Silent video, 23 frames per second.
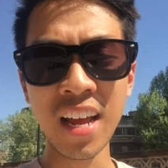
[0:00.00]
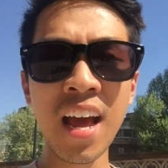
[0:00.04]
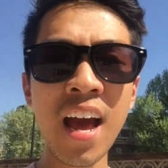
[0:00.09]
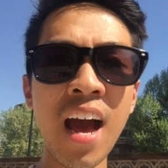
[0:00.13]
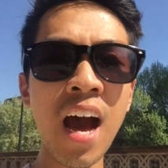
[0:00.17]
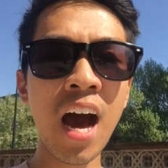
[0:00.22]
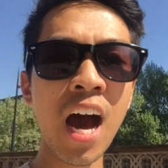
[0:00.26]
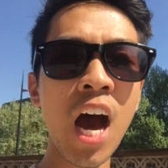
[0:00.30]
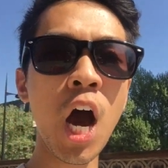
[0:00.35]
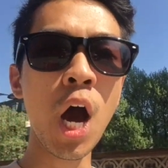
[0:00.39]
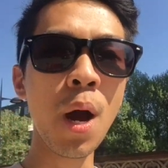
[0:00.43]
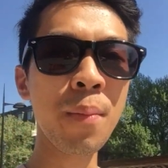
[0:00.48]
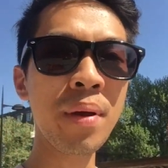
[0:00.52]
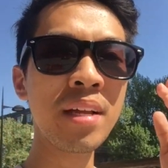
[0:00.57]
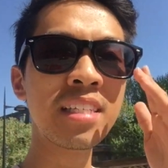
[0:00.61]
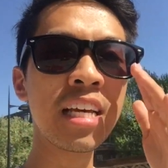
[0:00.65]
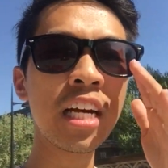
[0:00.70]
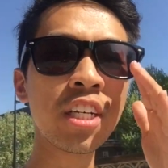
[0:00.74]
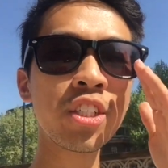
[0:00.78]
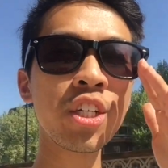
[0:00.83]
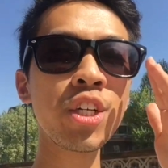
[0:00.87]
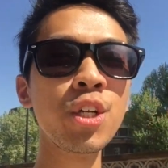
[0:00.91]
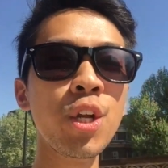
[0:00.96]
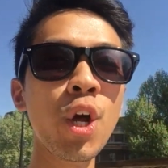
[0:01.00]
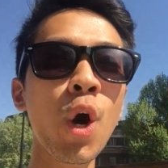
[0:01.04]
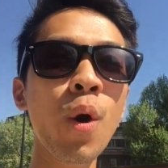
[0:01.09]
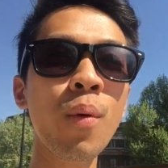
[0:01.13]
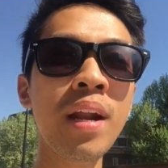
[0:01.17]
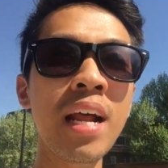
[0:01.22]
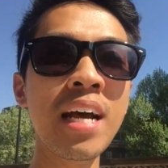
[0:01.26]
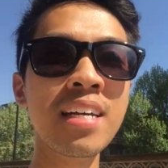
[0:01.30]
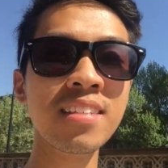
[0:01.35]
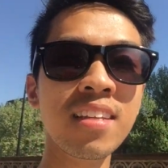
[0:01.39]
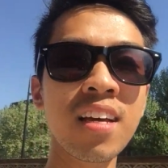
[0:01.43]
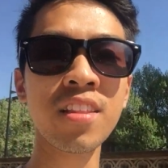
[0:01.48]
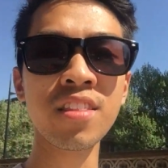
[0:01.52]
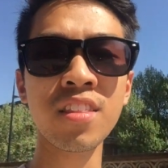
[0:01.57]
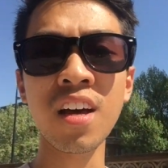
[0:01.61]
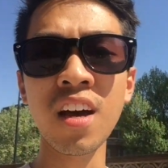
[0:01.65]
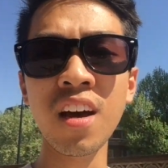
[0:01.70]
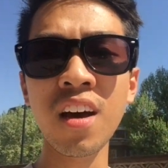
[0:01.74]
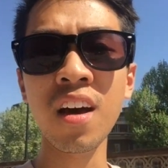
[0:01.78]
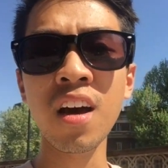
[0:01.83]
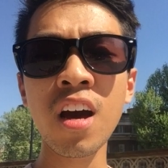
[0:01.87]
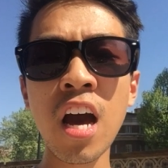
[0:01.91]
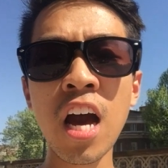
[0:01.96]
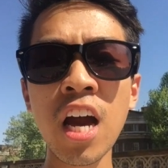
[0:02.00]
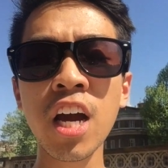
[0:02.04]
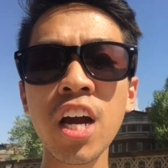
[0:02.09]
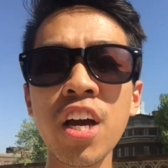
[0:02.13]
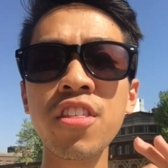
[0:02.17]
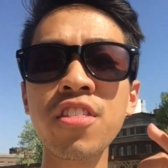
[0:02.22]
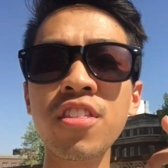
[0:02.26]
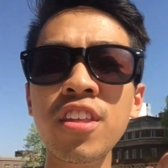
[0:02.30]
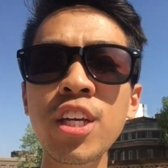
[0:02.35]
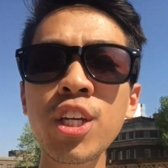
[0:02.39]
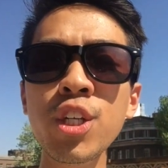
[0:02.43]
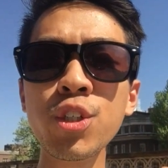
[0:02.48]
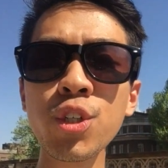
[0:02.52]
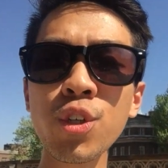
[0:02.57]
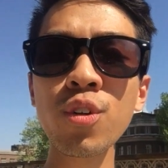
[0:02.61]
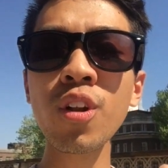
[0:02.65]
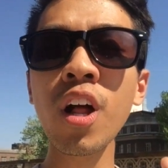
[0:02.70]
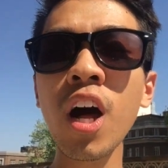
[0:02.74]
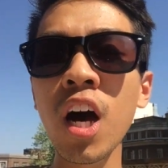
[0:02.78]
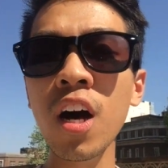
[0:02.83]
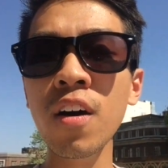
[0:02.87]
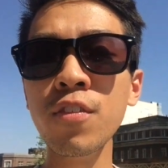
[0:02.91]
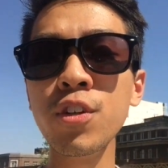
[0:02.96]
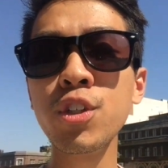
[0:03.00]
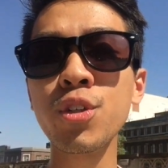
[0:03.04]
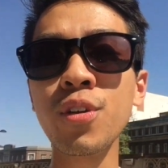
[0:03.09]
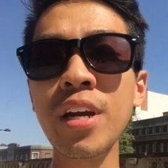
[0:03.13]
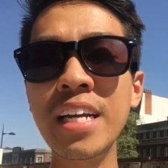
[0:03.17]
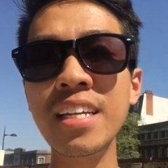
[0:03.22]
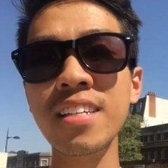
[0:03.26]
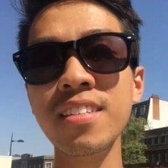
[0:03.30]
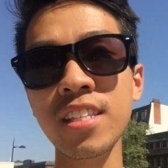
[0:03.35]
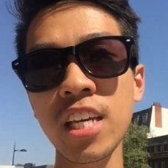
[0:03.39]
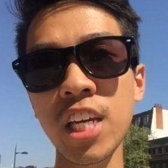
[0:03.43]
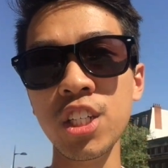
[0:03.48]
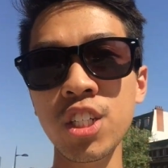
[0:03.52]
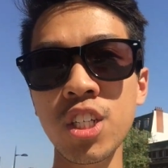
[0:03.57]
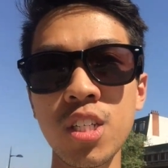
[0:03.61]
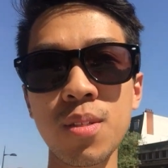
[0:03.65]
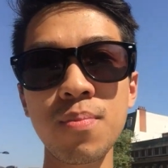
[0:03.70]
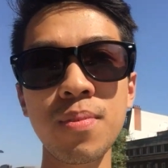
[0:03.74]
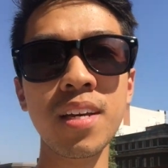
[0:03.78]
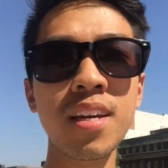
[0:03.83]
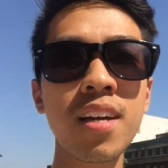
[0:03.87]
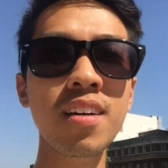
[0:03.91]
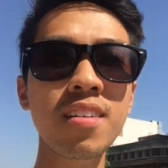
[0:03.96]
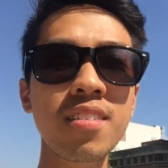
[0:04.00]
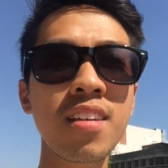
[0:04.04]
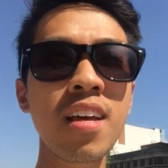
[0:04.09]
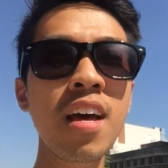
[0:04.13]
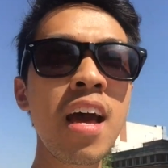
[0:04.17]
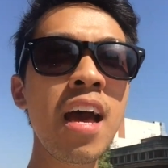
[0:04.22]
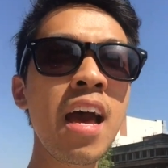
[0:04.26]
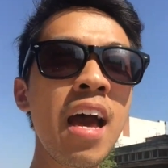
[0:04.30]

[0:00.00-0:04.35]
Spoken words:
It's actually known as the Cathedral of Train Stations because